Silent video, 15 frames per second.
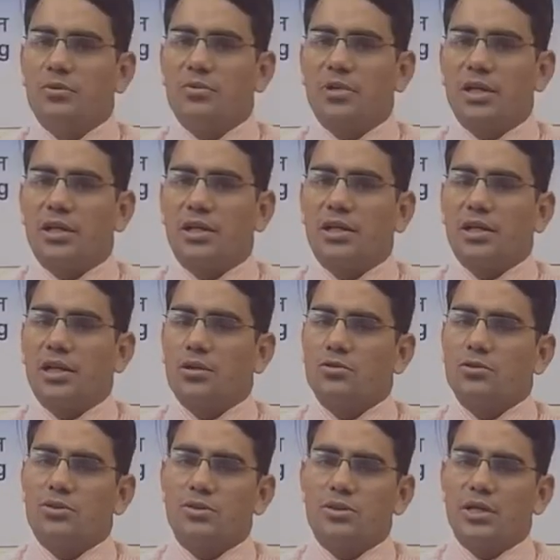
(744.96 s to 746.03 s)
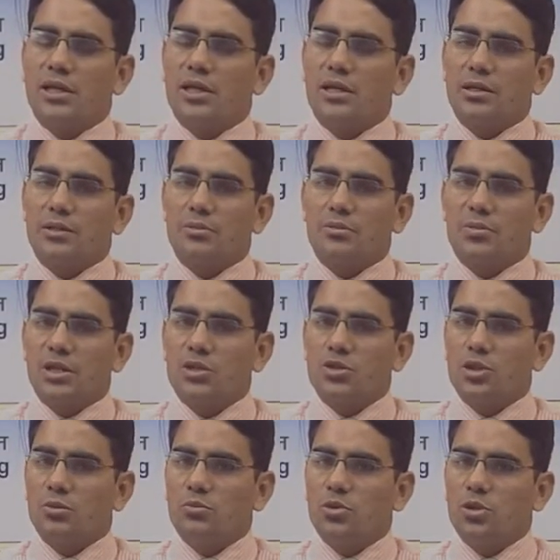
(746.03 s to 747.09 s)
the market allows I, I am
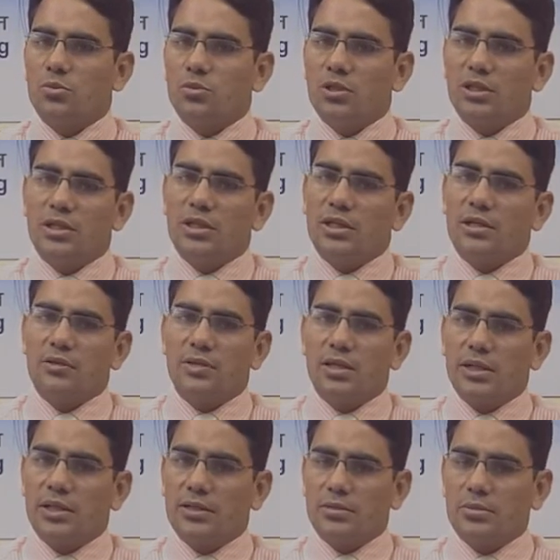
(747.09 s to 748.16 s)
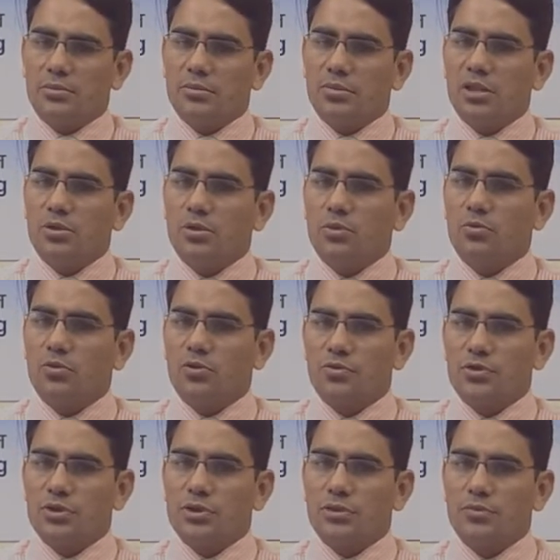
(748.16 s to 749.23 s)
enjoying monopoly, then I will add my own
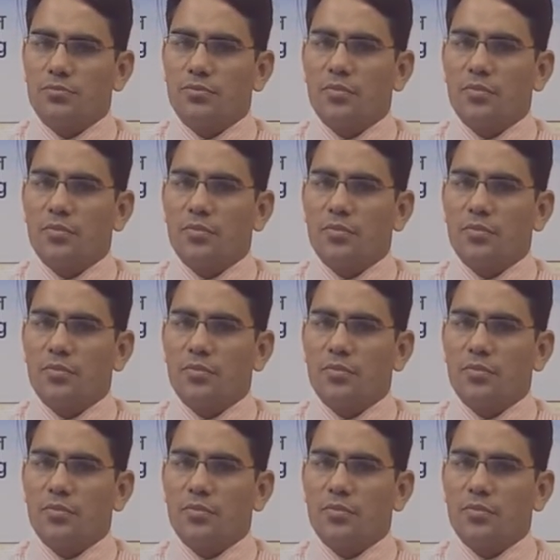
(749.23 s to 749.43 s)
profit.